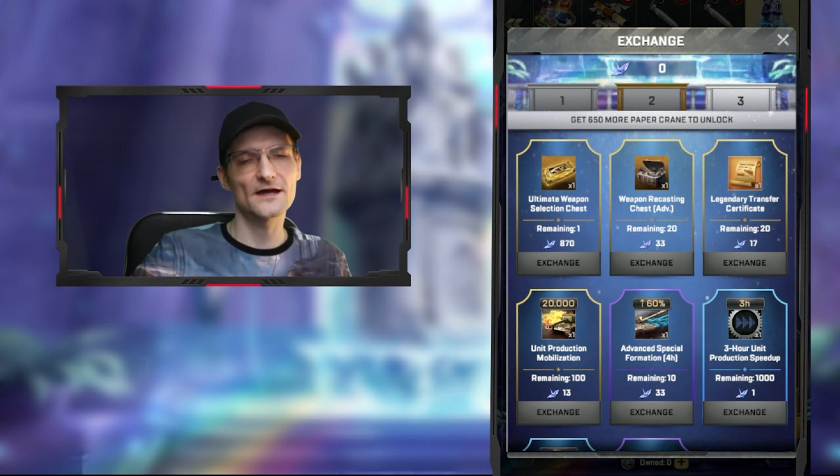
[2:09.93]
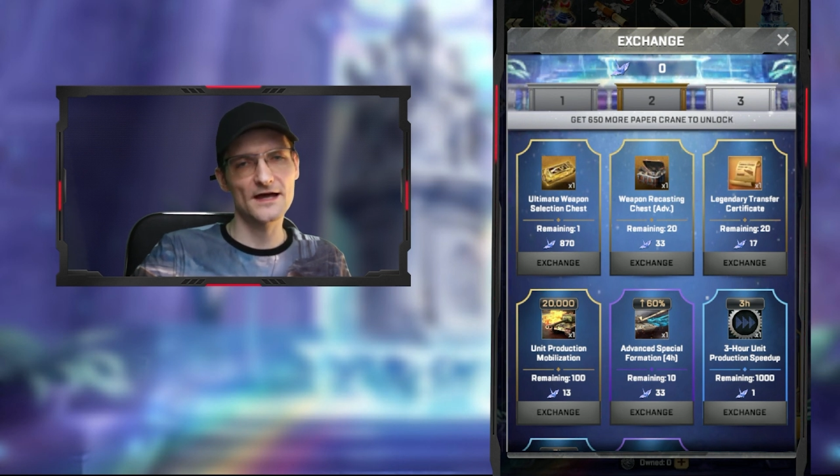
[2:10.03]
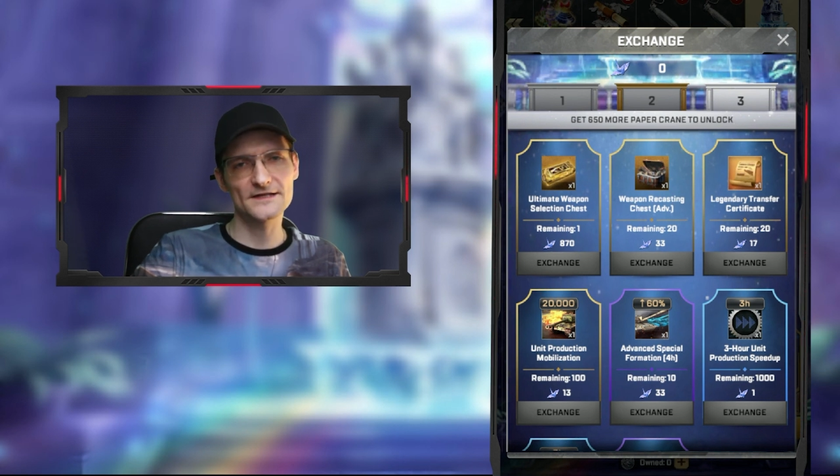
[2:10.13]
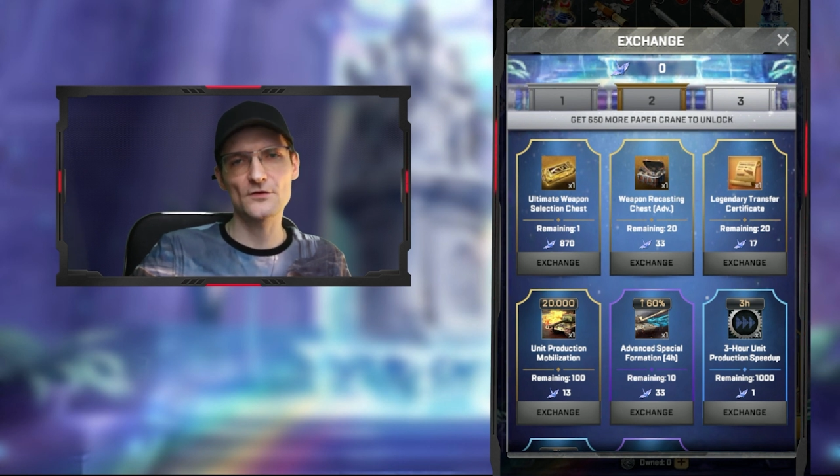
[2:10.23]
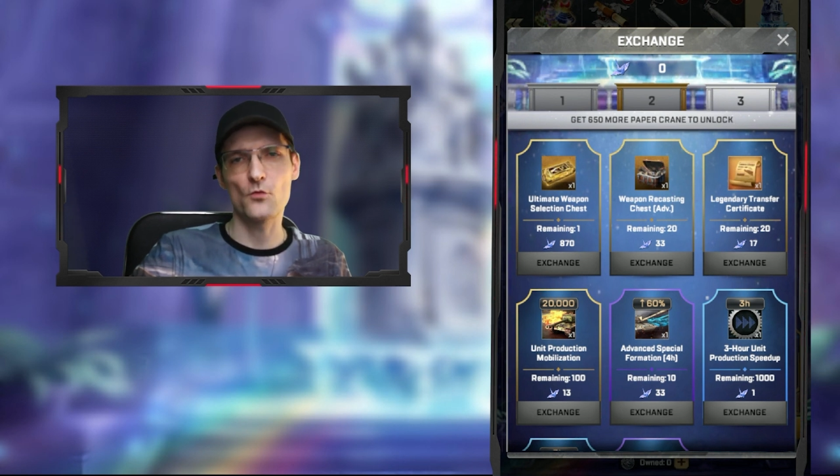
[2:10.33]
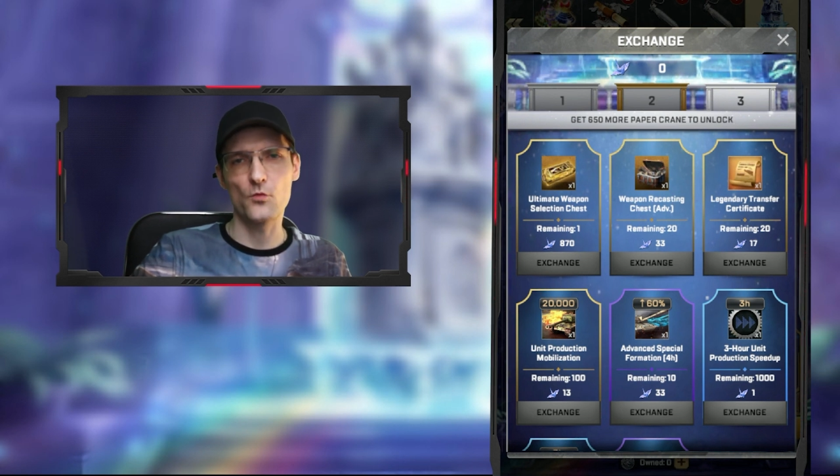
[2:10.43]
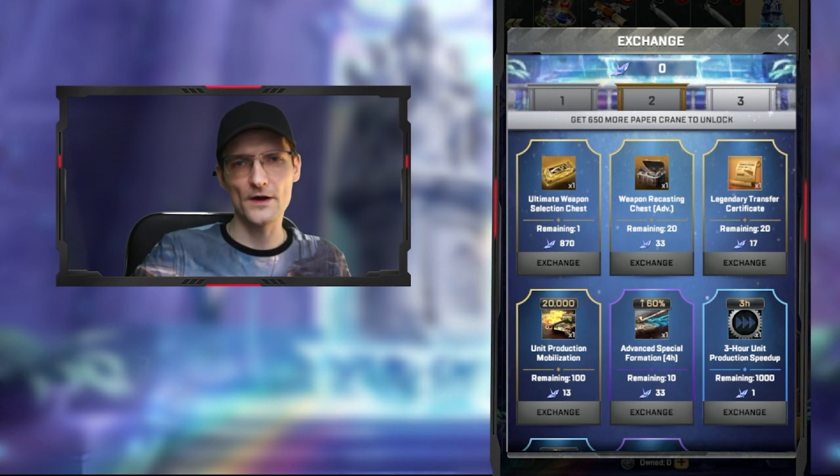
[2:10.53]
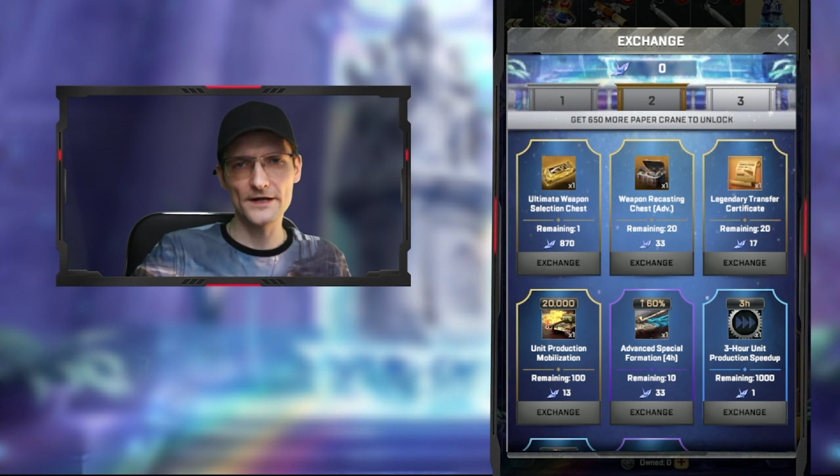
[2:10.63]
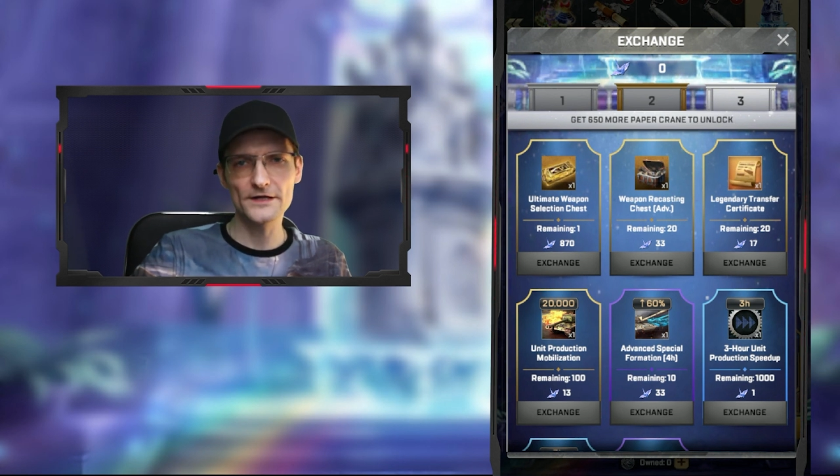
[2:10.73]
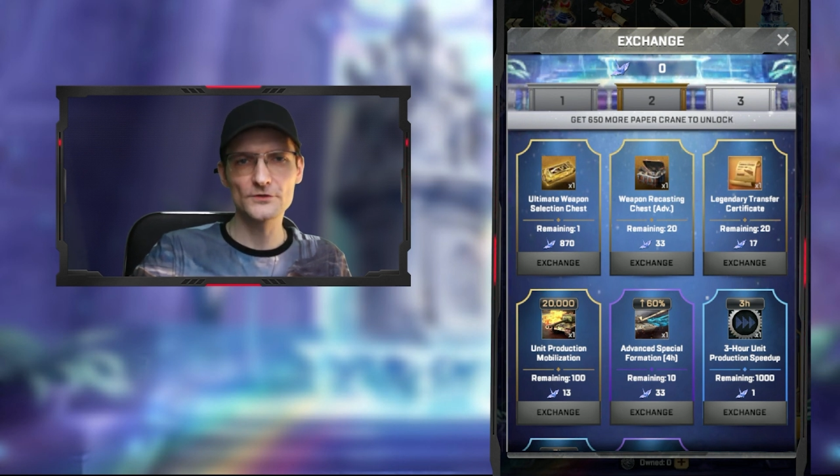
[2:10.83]
other
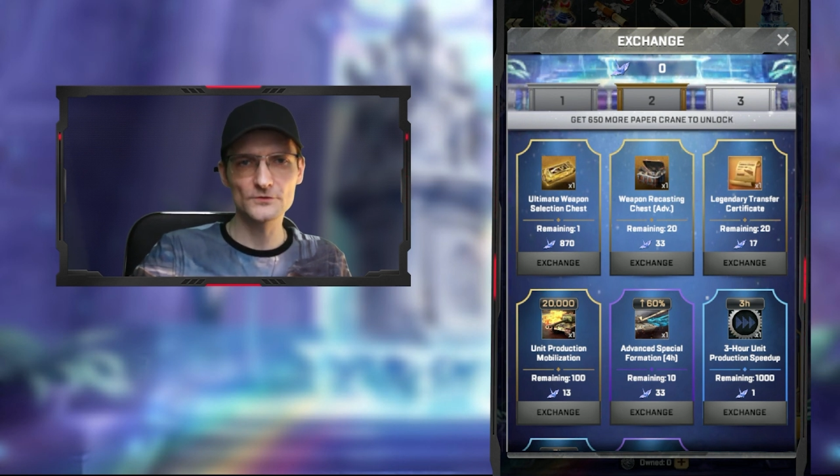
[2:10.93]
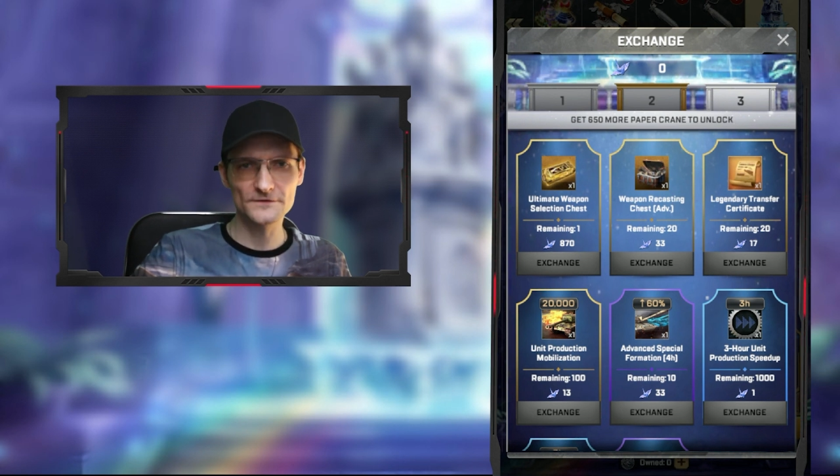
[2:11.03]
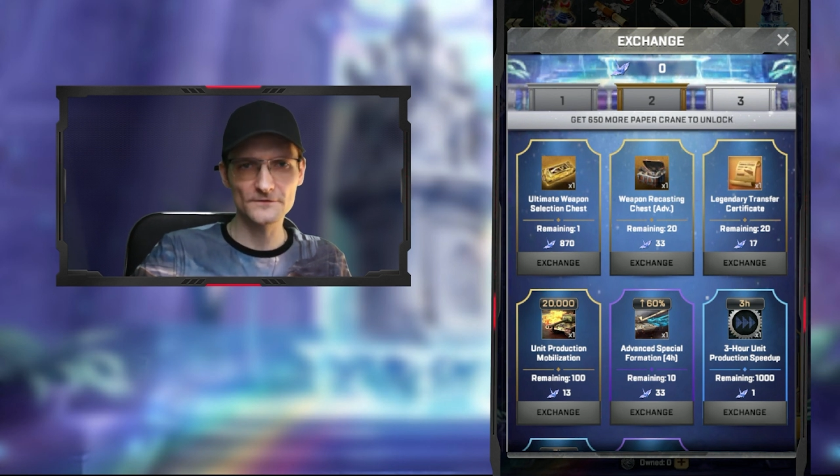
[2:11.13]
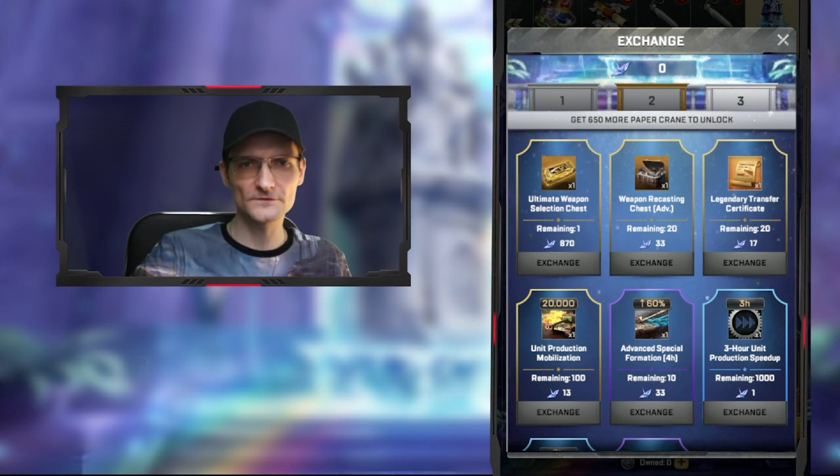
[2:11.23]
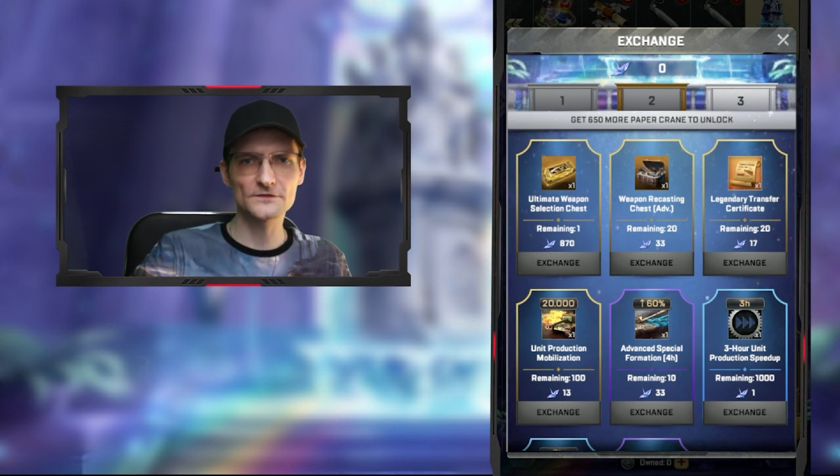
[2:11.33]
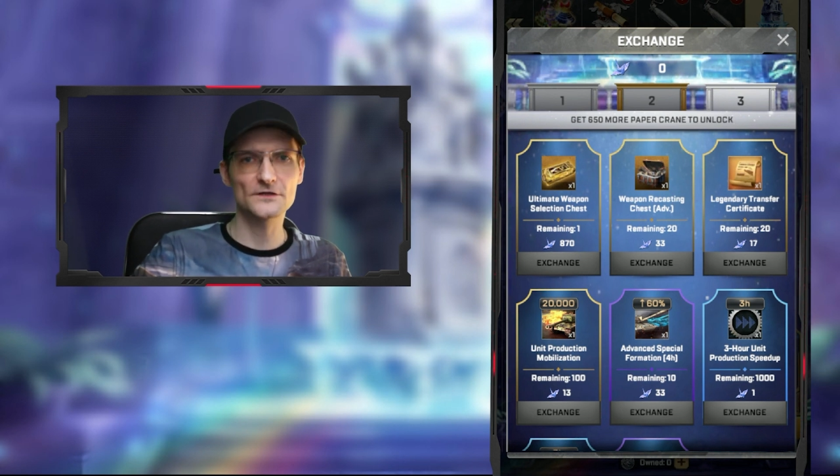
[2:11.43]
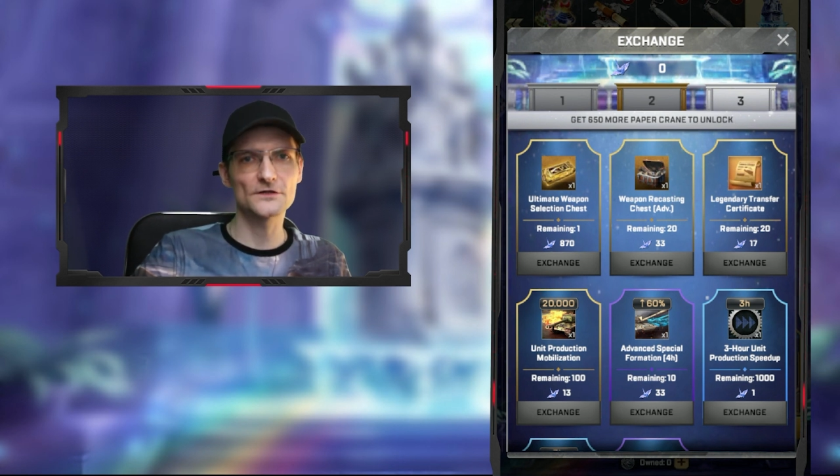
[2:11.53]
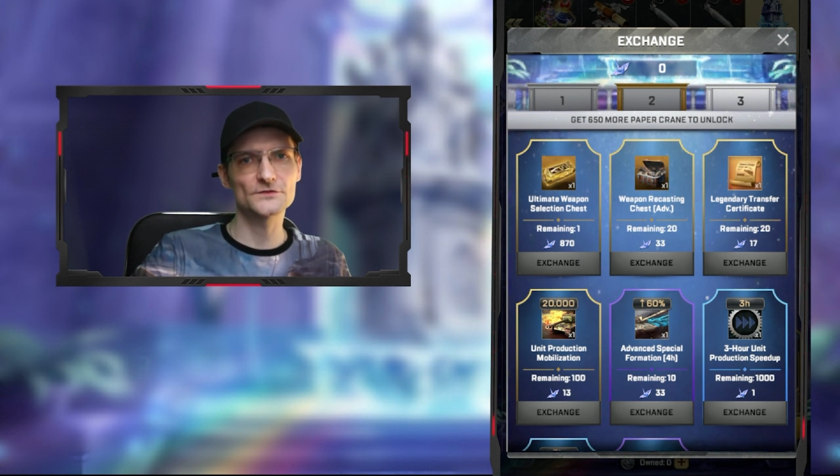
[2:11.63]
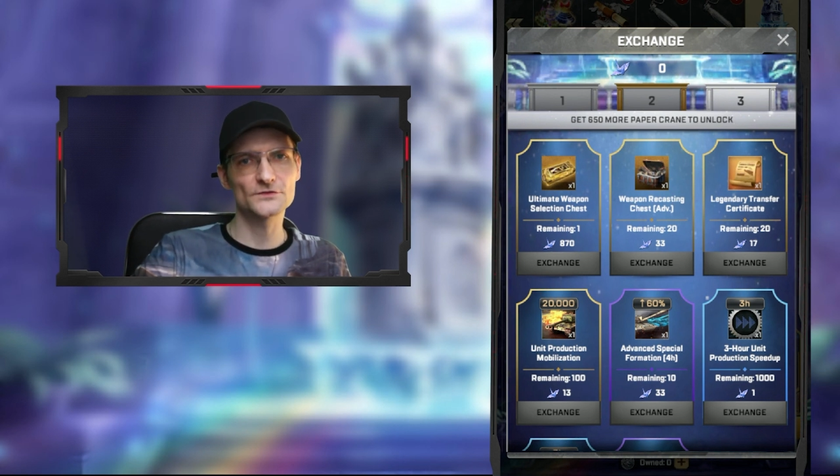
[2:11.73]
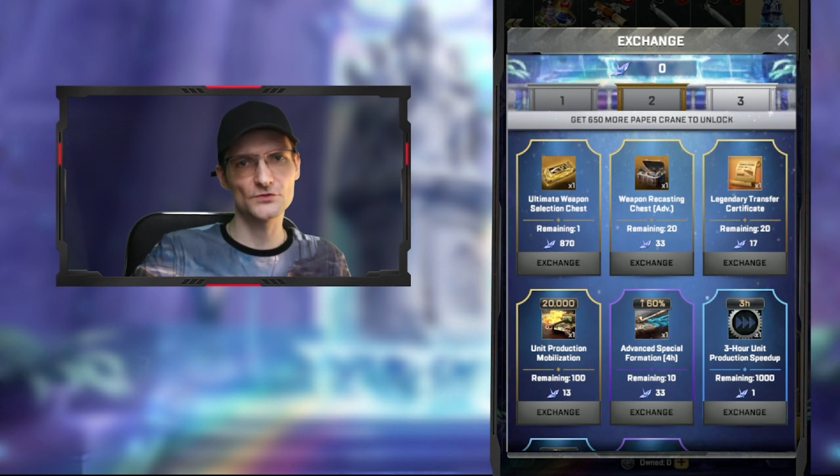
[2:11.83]
very useful
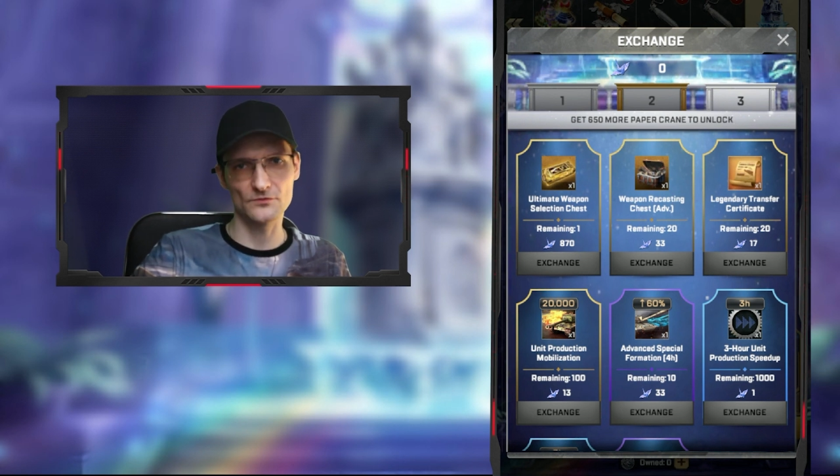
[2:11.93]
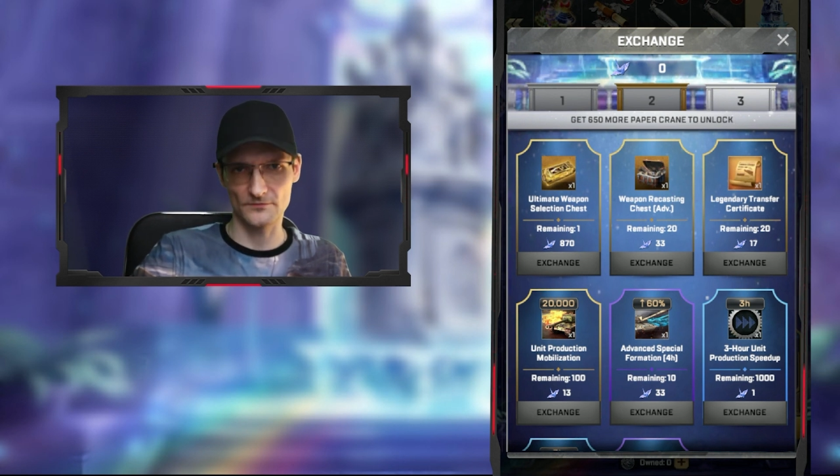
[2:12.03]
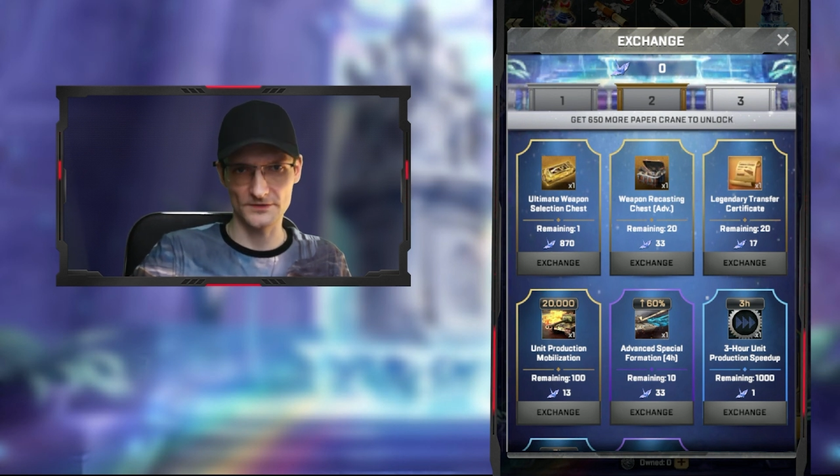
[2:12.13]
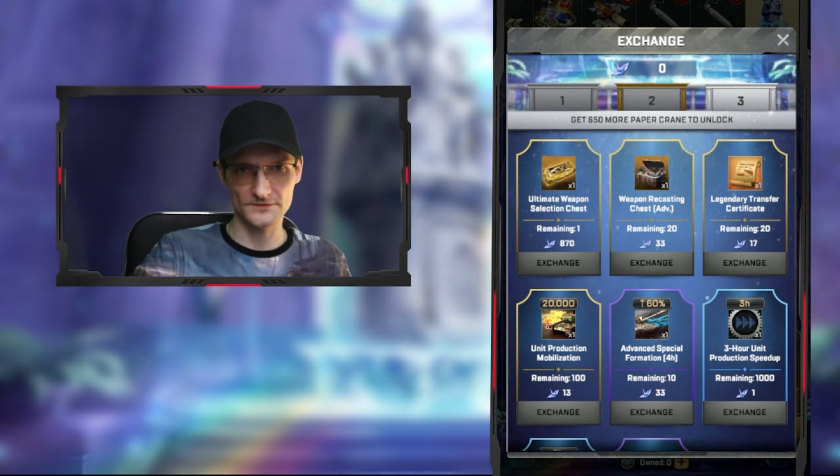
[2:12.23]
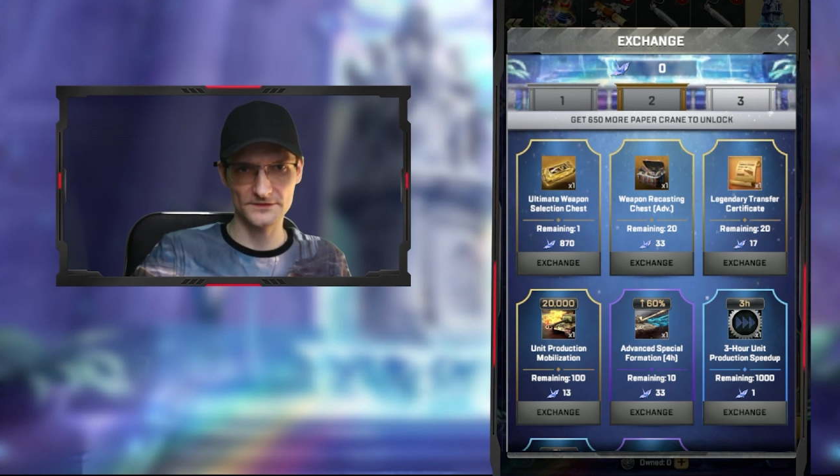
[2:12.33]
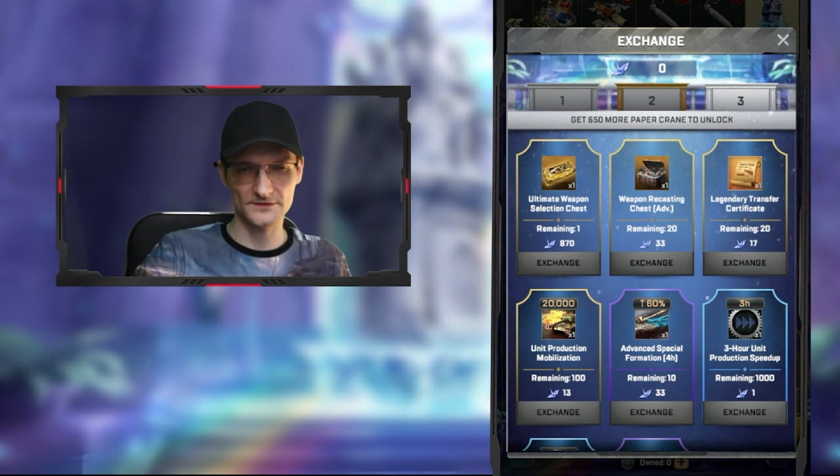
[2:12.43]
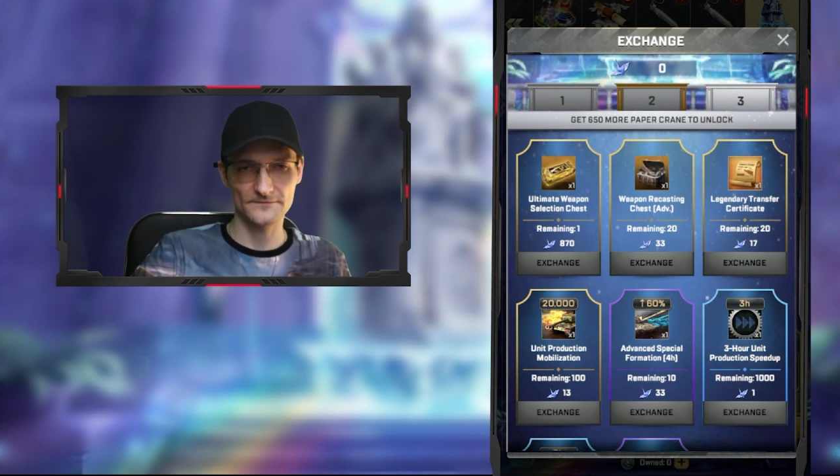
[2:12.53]
consumables.